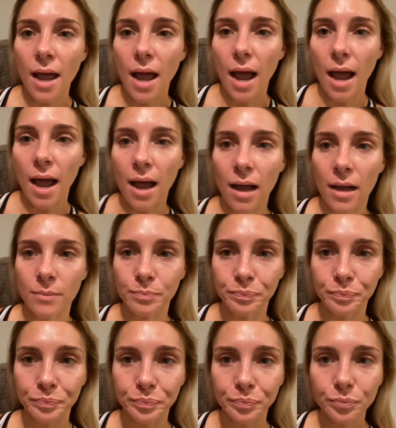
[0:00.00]

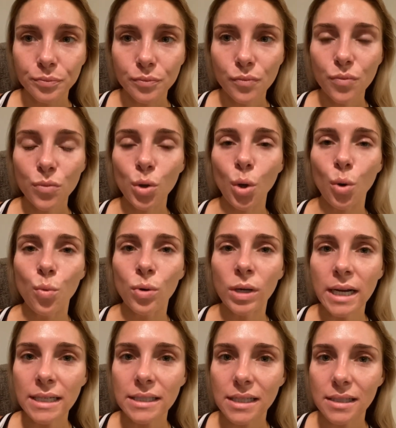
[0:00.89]
Um,
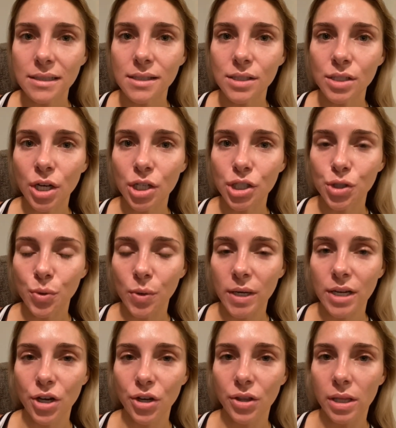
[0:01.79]
what I did start
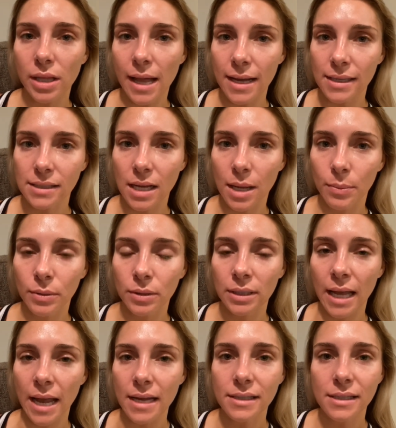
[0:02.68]
doing here the last couple
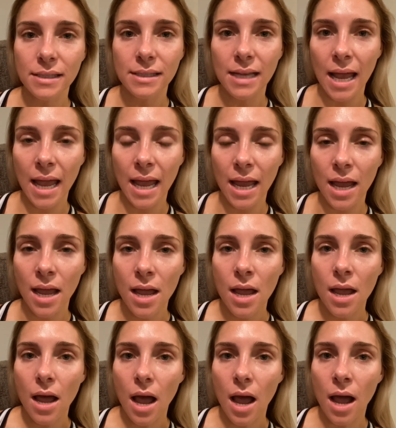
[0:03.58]
nights is I
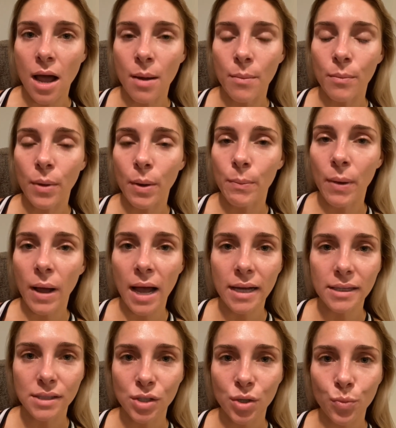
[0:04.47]
um,
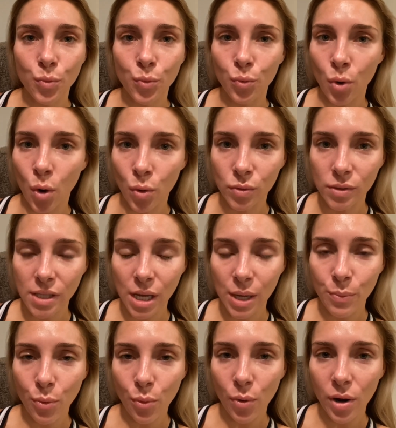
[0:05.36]
bought some
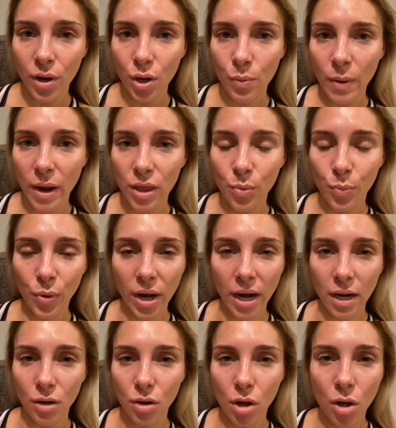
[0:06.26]
rosehip oil by the
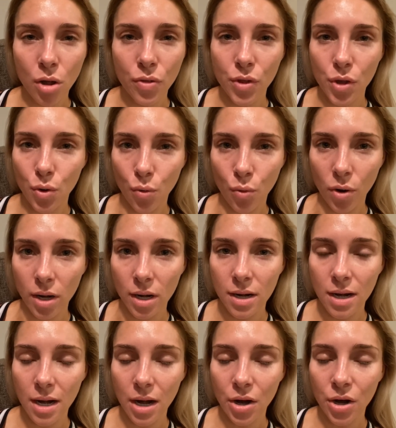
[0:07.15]
brand called The
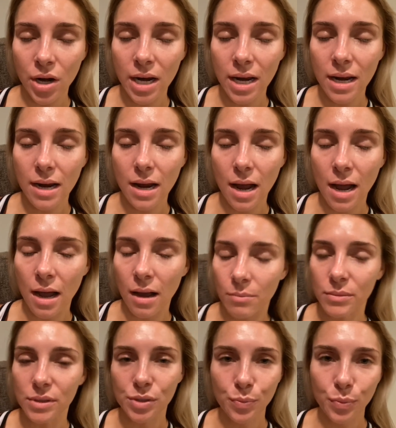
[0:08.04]
Ordinary.
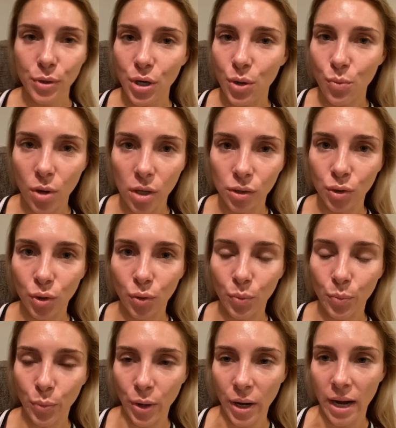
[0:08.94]
Um, it's a pretty
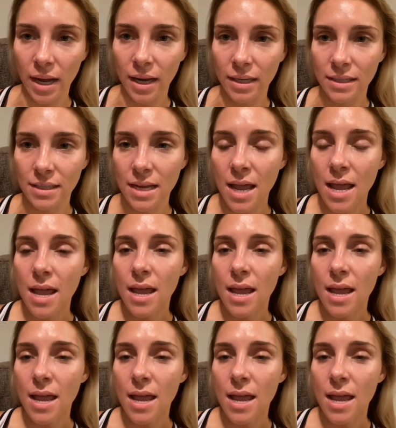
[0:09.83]
well-known brand.